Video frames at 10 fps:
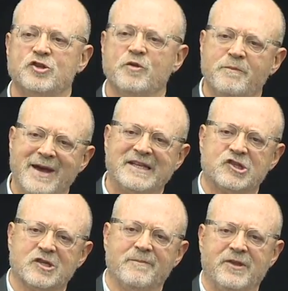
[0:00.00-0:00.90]
to bet
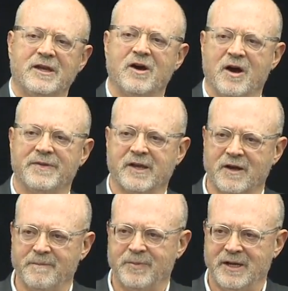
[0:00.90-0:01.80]
something on the
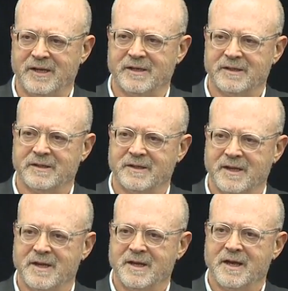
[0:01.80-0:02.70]
company
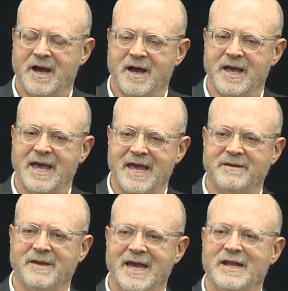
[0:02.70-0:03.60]
uh,
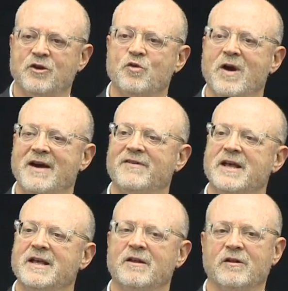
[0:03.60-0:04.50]
and, and who have
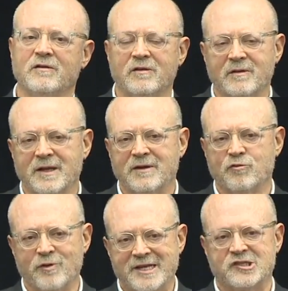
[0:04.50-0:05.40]

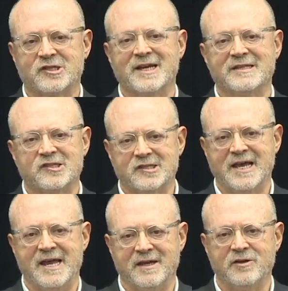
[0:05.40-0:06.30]
risk at
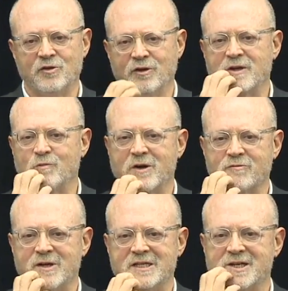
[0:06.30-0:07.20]
stake. You look at one
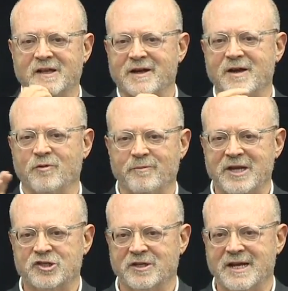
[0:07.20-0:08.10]
retailer, I won't
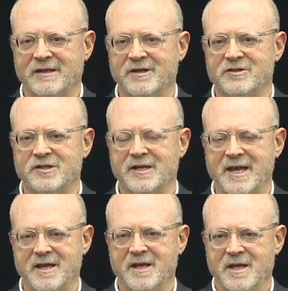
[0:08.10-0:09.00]
mention it out there
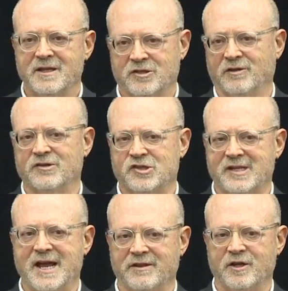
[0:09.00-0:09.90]
today, it's a little
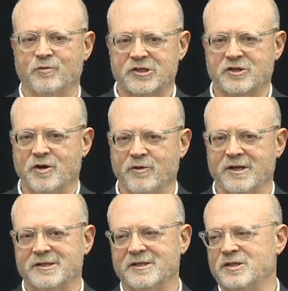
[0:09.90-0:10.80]
astounding at what's going
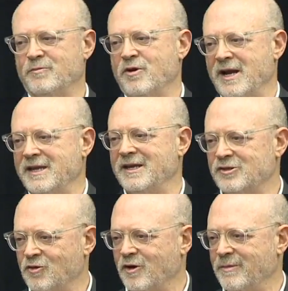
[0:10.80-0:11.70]
on. See, this is the part I
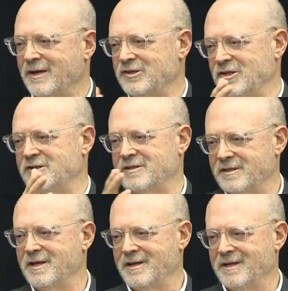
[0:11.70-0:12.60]
can't talk about because
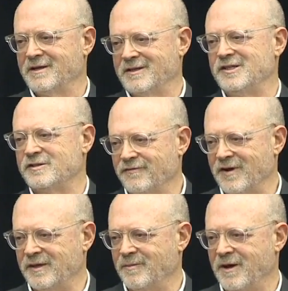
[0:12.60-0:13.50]
it's because he's a
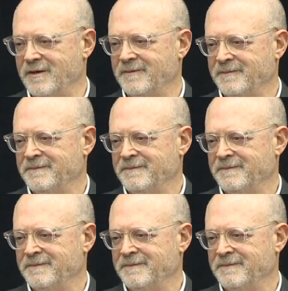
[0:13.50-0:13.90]
friend of mine.